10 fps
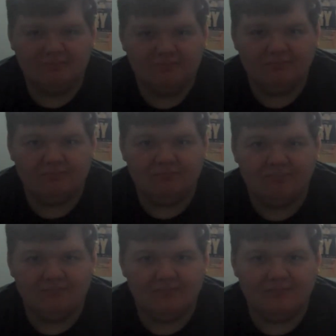
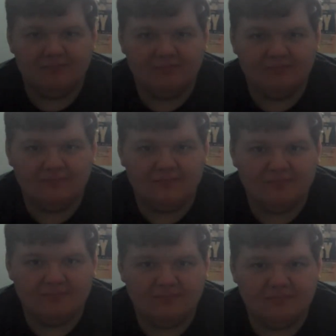
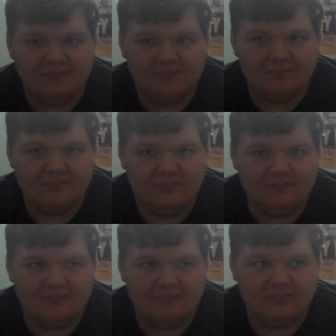
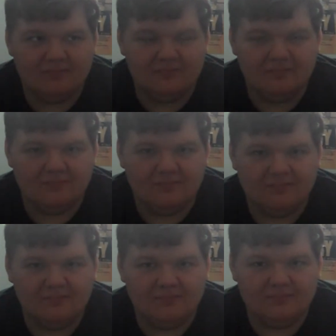
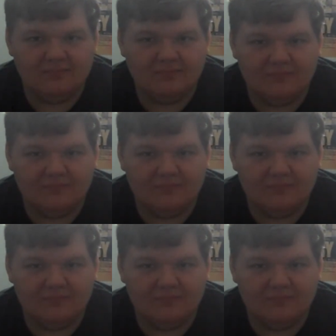(not speaking)